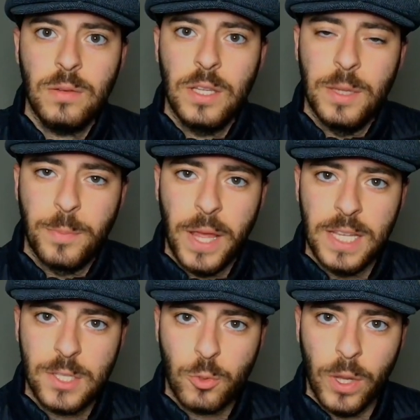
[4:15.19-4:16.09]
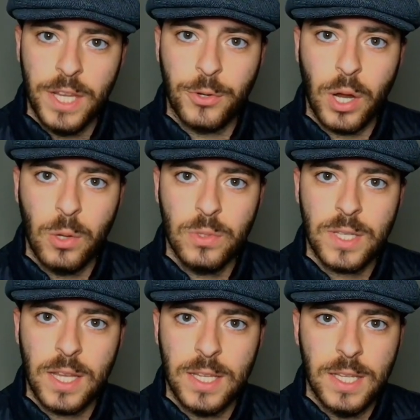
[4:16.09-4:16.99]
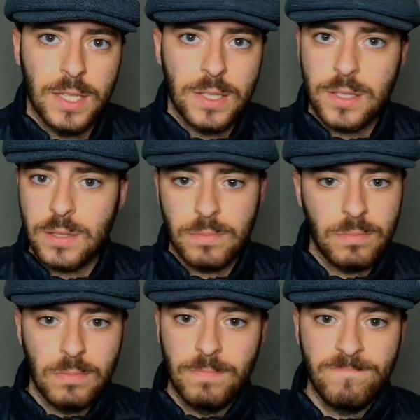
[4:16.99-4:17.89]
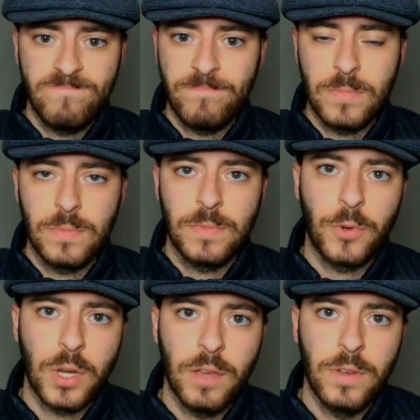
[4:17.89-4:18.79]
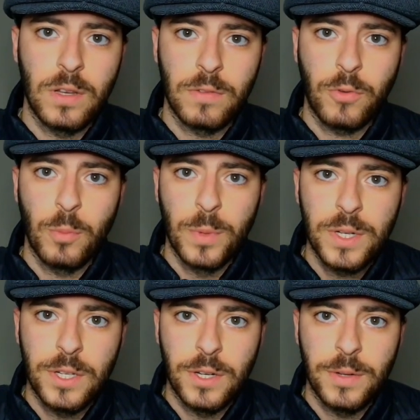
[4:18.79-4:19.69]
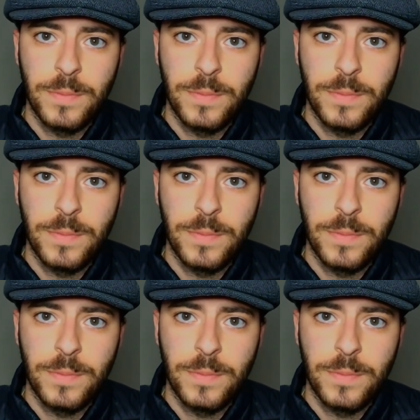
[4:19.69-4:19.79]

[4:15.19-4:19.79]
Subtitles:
he pays 20 crowns and he's forgiven for murder.